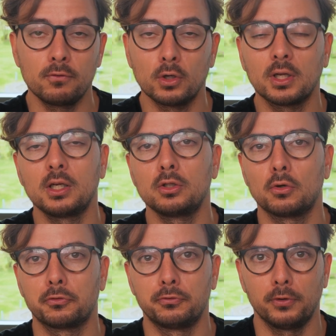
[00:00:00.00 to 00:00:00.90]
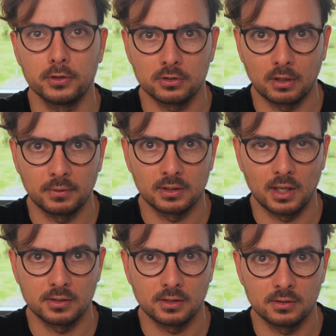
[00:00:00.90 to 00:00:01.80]
you're getting your first driver's
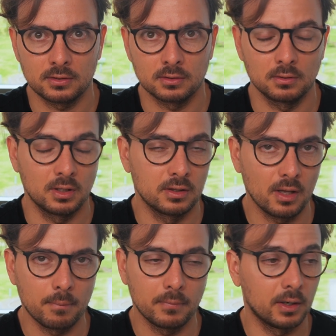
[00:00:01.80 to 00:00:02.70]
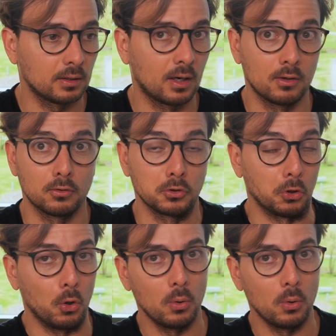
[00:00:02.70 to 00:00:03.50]
license in Denmark or your whole